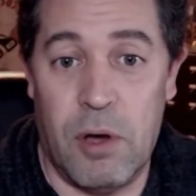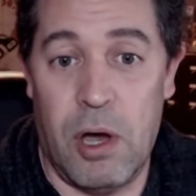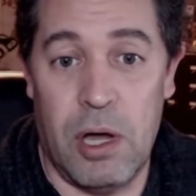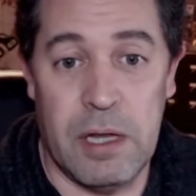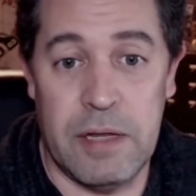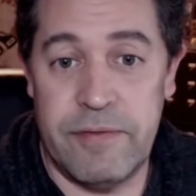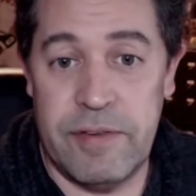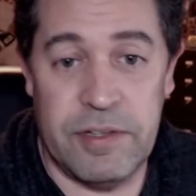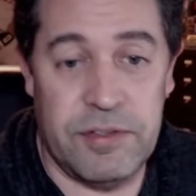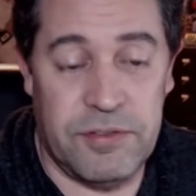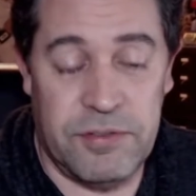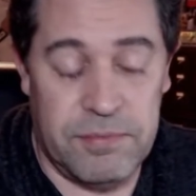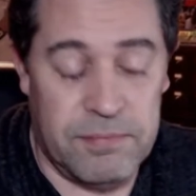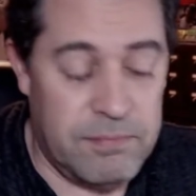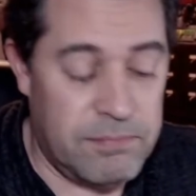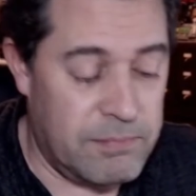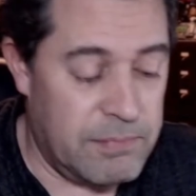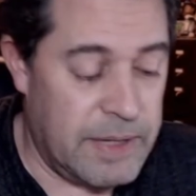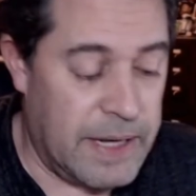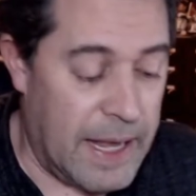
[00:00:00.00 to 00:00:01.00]
all of us
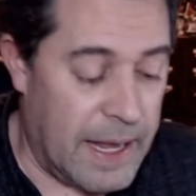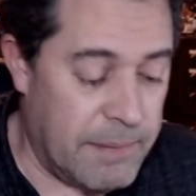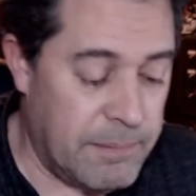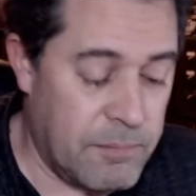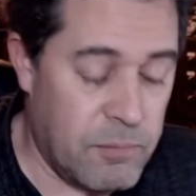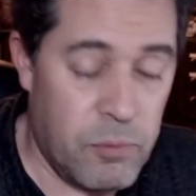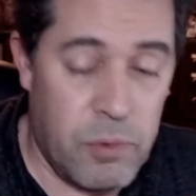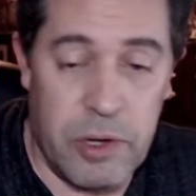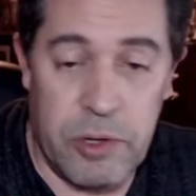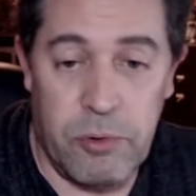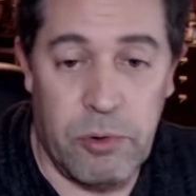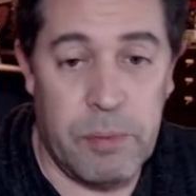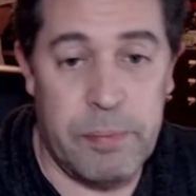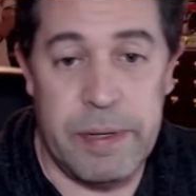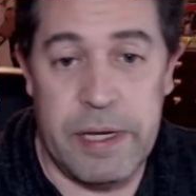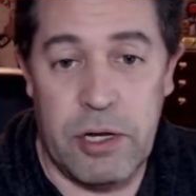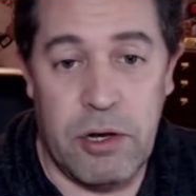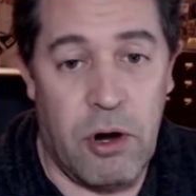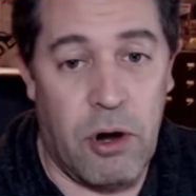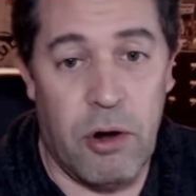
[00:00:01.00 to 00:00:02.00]
get, whether it
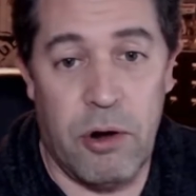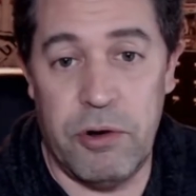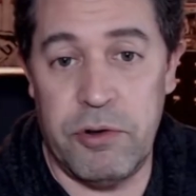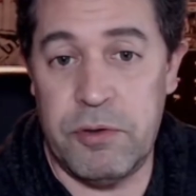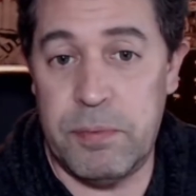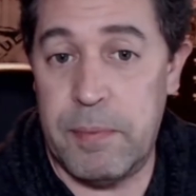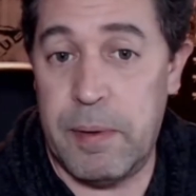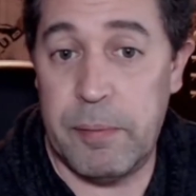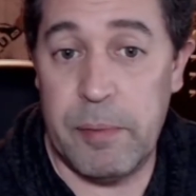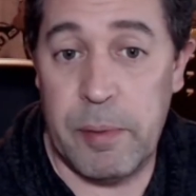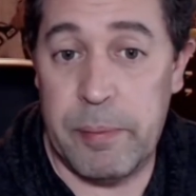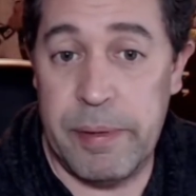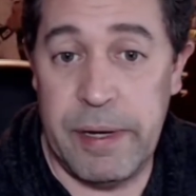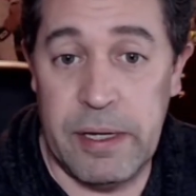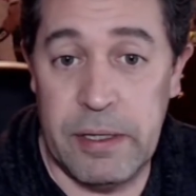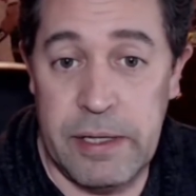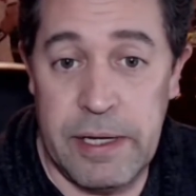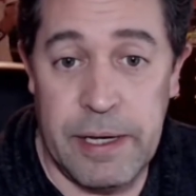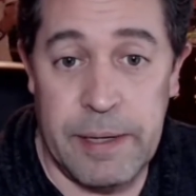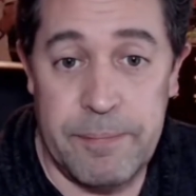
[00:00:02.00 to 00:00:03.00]
be cards,
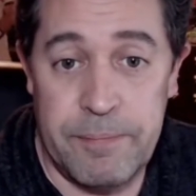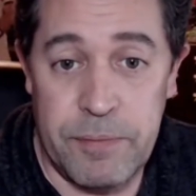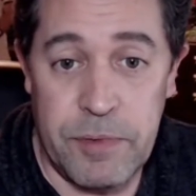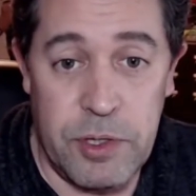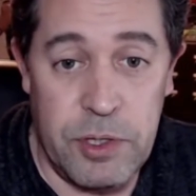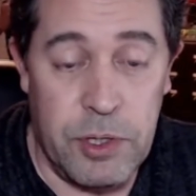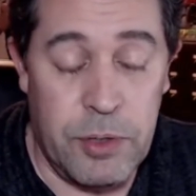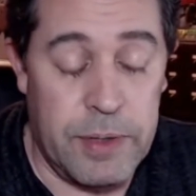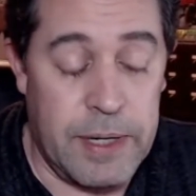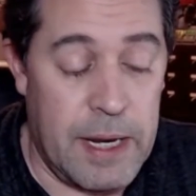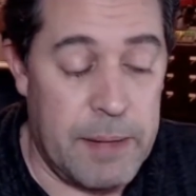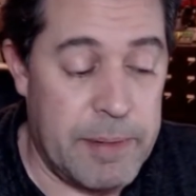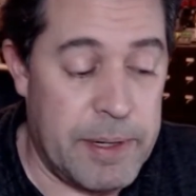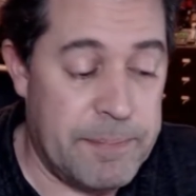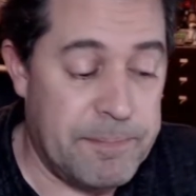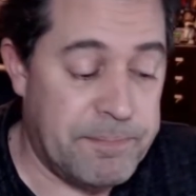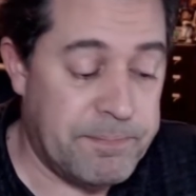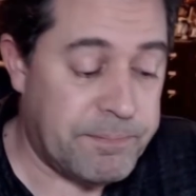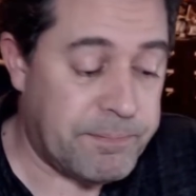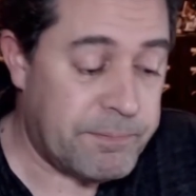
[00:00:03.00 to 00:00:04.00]
memorabilia, you name it.